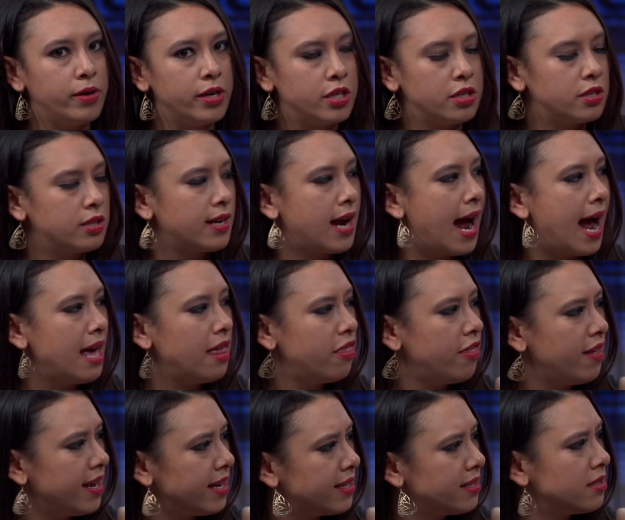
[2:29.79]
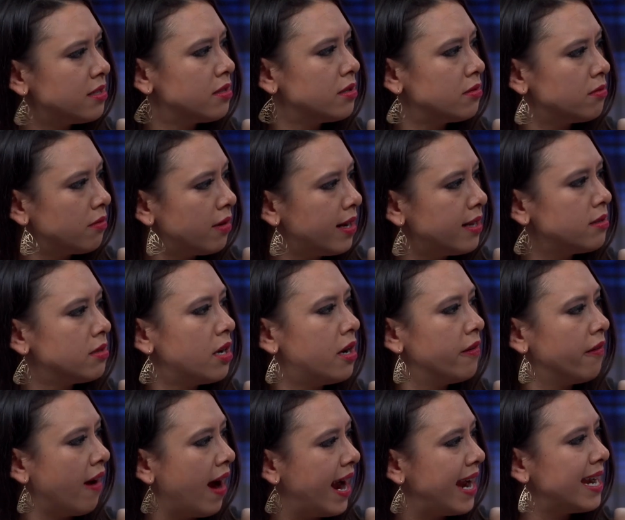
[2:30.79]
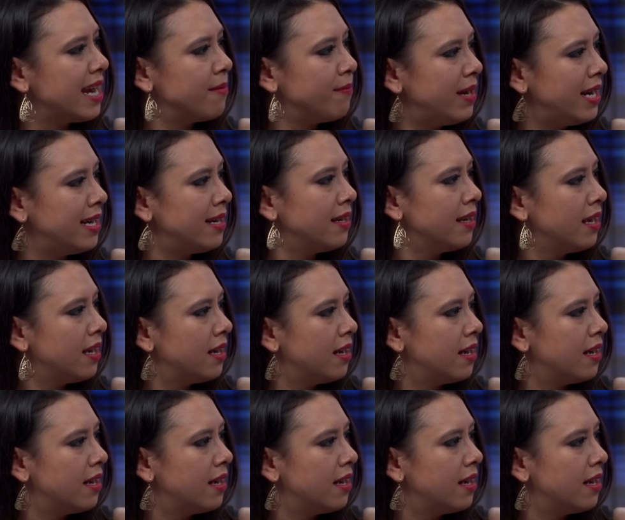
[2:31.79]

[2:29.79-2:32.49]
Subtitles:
which I think it's all right. I mean,